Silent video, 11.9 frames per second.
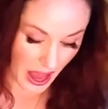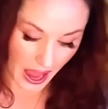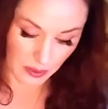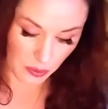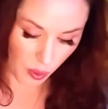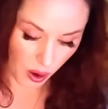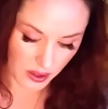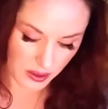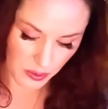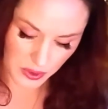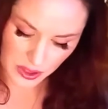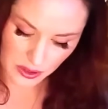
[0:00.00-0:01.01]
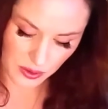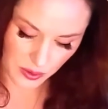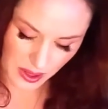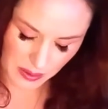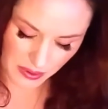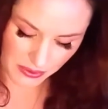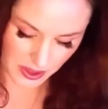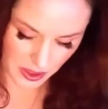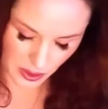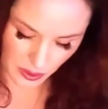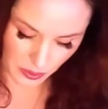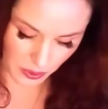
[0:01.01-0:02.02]
and one was a dream of the
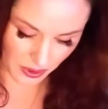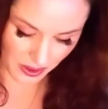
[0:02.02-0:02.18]
new.